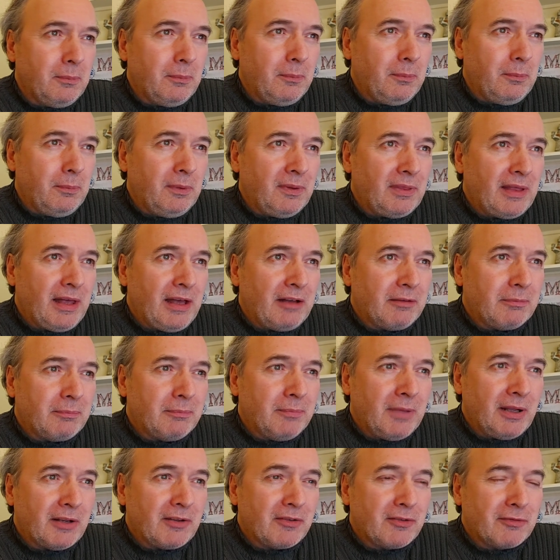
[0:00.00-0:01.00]
without
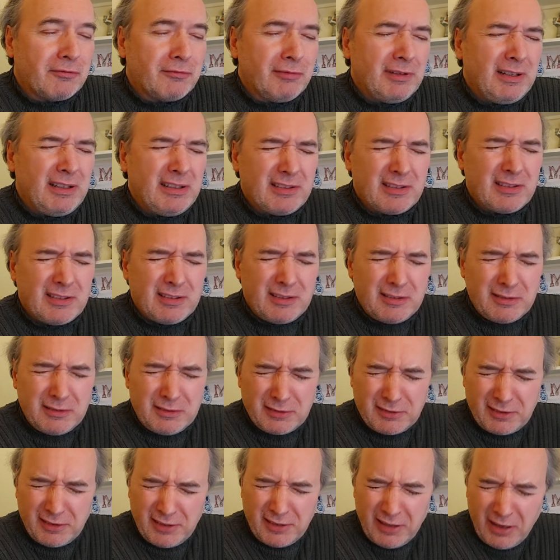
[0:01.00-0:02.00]
much reason
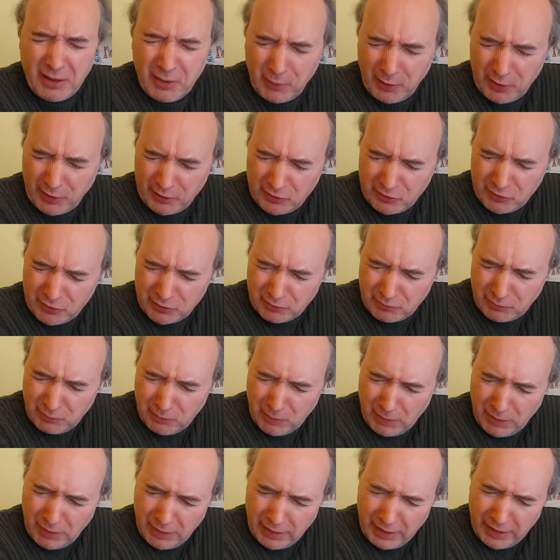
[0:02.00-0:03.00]
or knowledge of
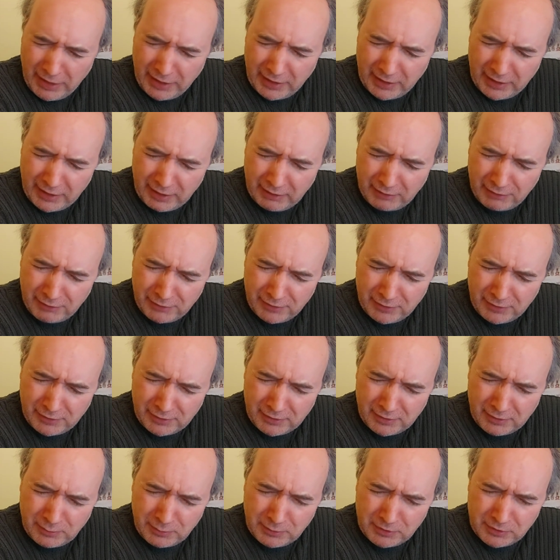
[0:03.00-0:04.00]
why I
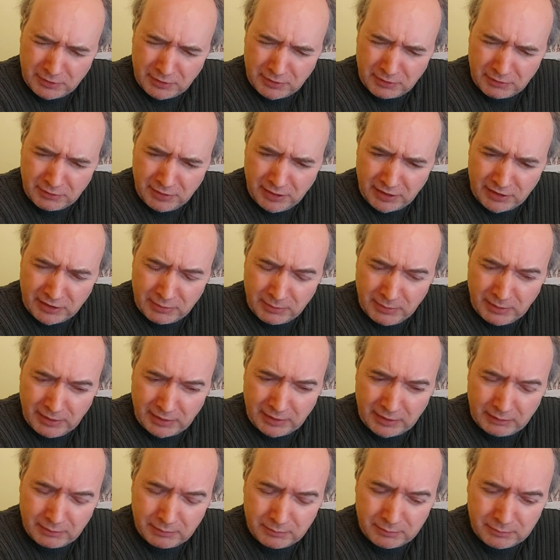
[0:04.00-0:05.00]
felt I wanted to write
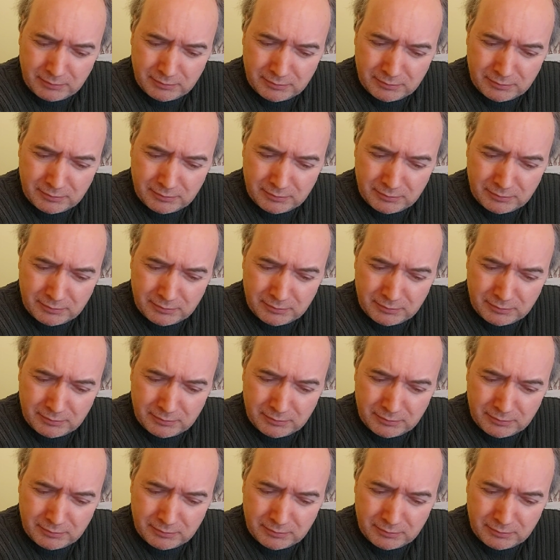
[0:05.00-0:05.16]
about them.